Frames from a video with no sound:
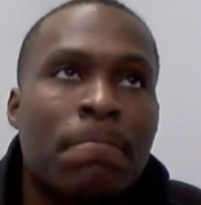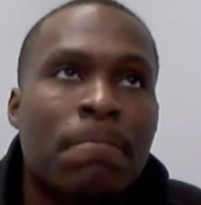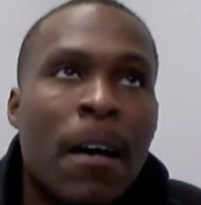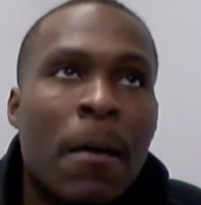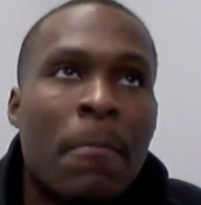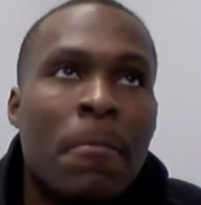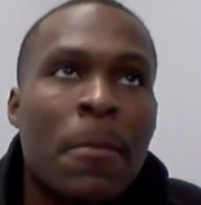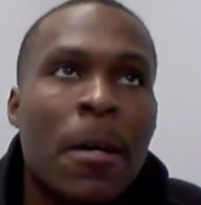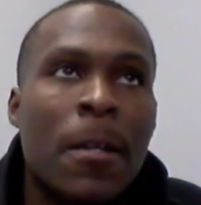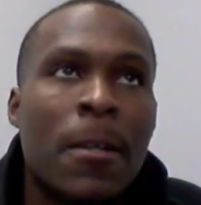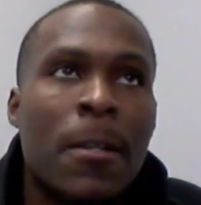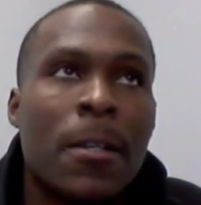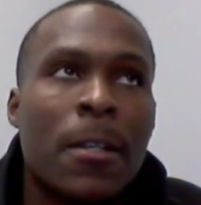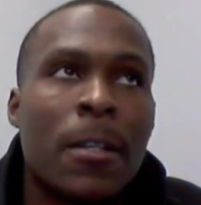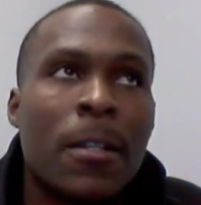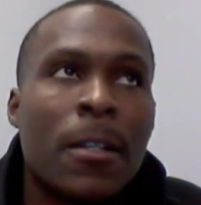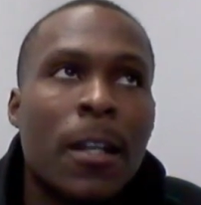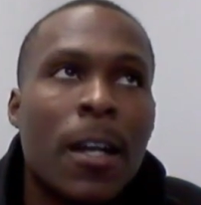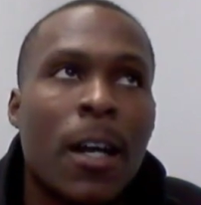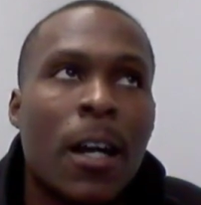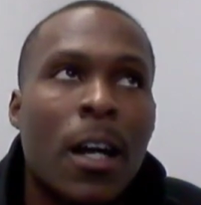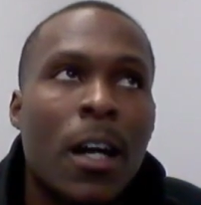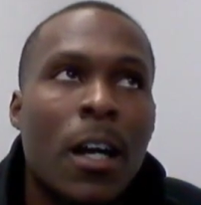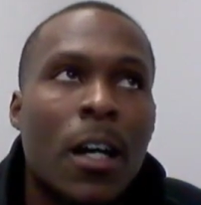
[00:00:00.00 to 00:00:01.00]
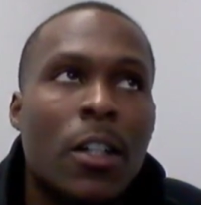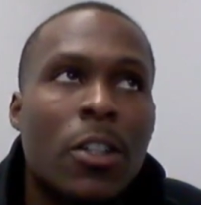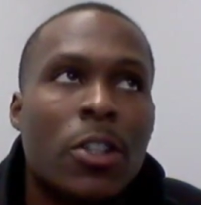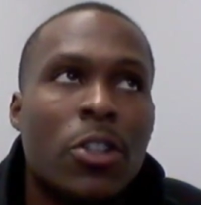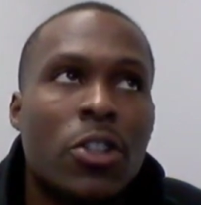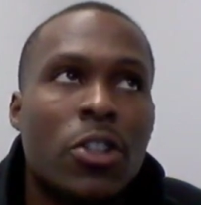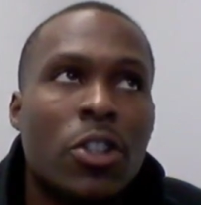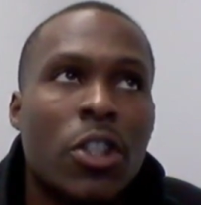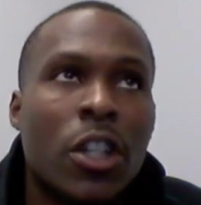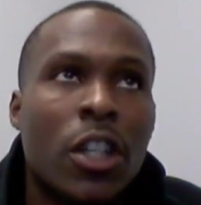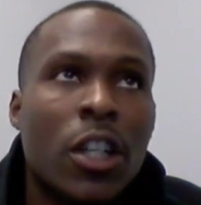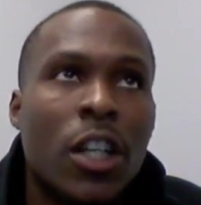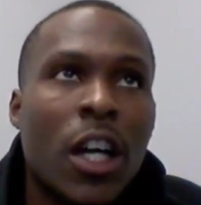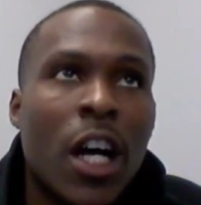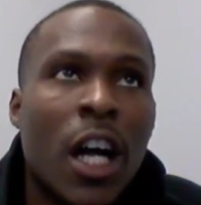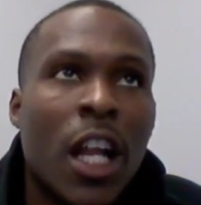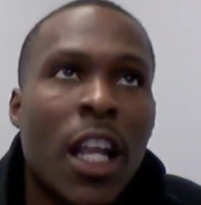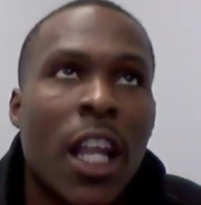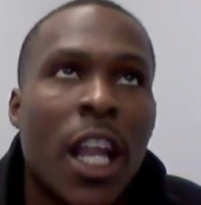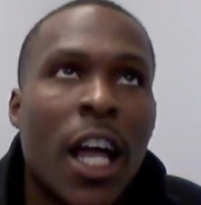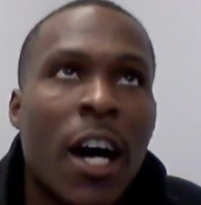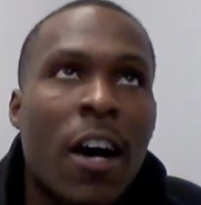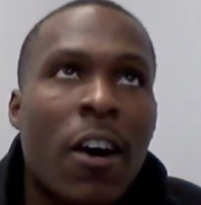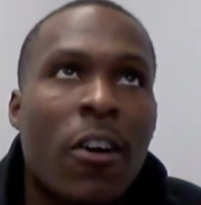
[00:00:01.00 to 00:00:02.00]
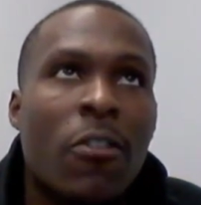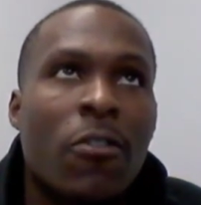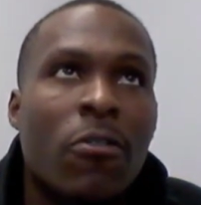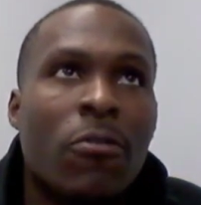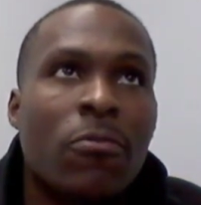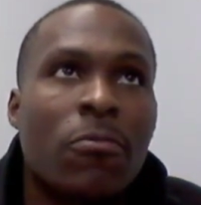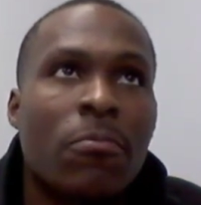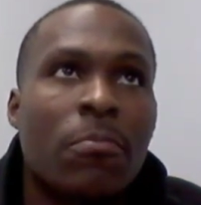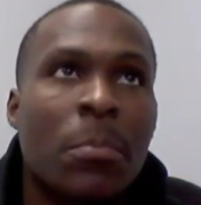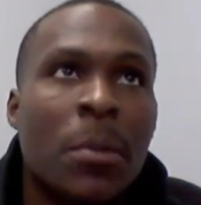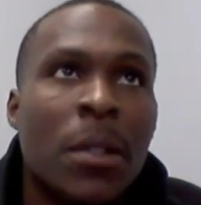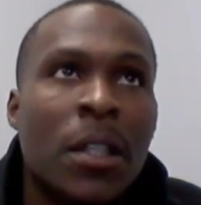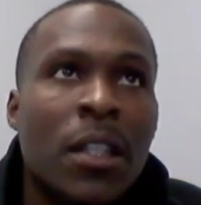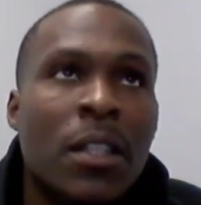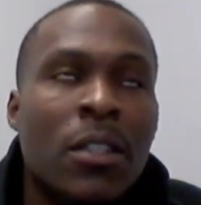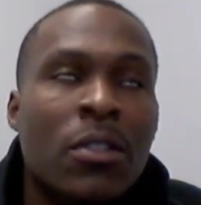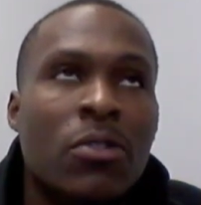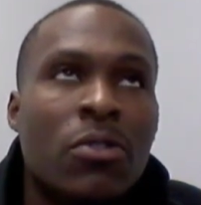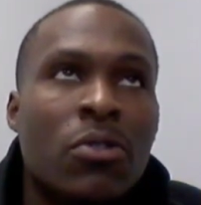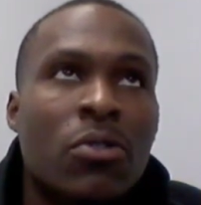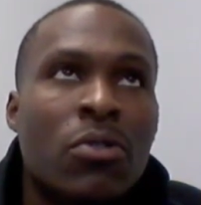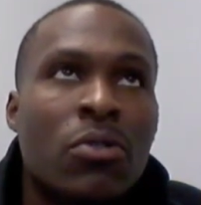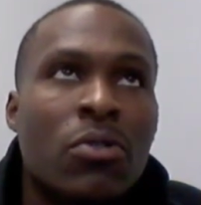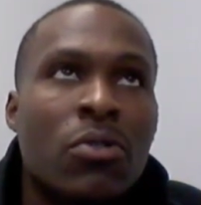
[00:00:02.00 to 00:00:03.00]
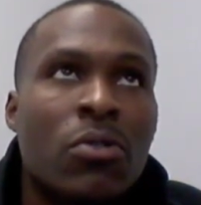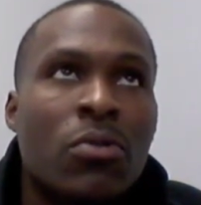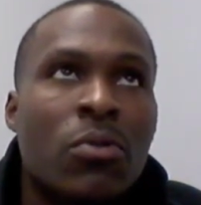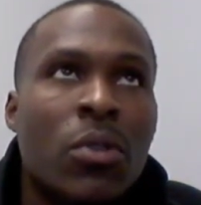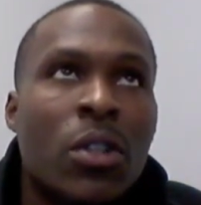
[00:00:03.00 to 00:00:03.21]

my mother allowed me to.